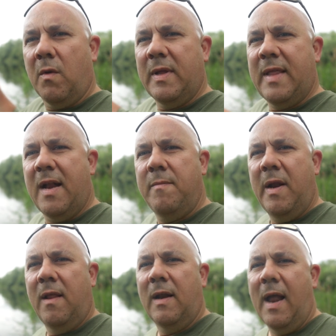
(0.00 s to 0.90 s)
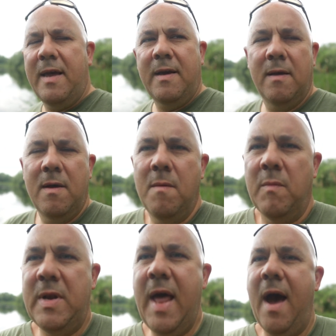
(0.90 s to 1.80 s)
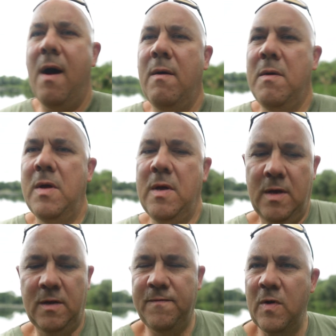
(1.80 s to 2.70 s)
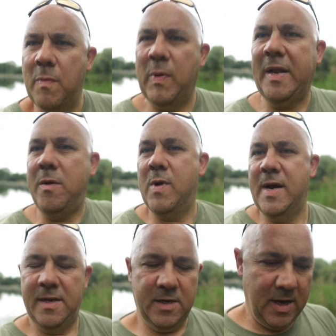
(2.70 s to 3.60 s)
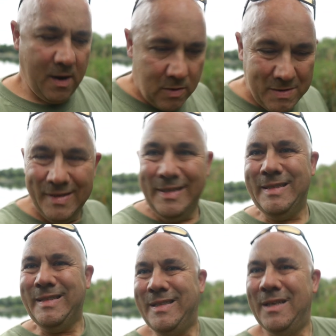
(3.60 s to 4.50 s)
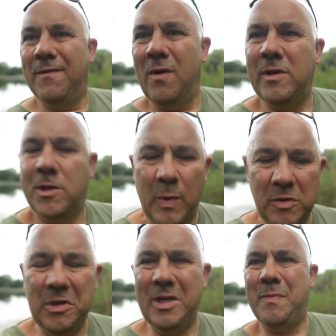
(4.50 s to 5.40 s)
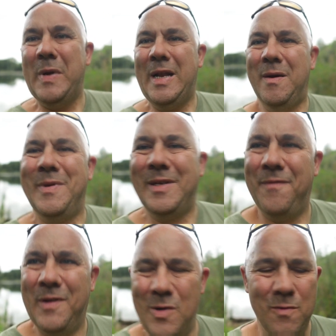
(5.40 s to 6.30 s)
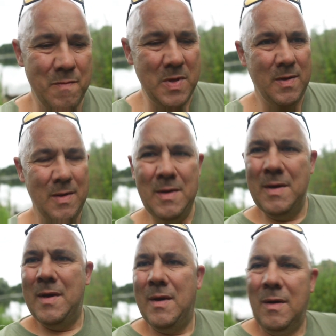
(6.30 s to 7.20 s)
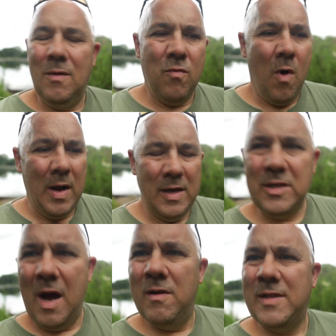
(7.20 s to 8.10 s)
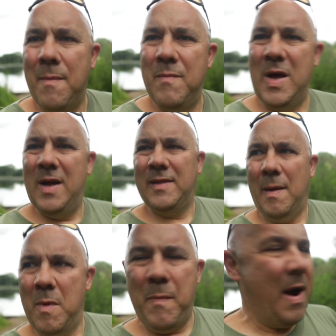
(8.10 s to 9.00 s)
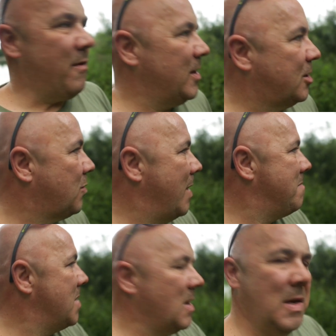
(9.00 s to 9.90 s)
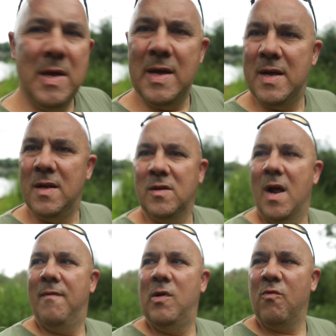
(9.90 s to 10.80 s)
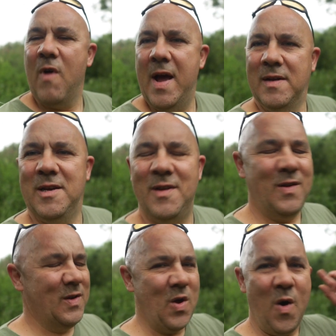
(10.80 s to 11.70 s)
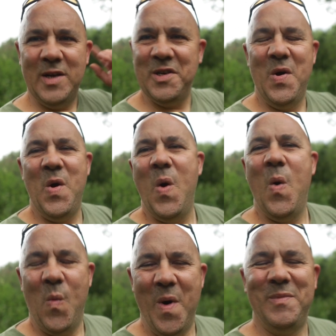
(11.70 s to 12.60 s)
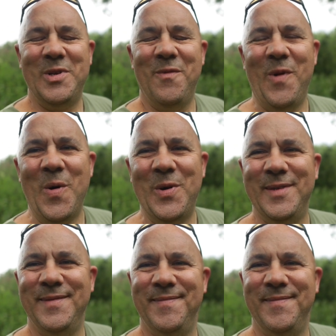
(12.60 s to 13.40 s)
the way down the middle of the lake, but now it's full of bloody weed. So I think finding spots is gonna be a little bit difficult. Right, let's go and dump the barra in a swim. Let's go have a look round. Guys, welcome to the vlog.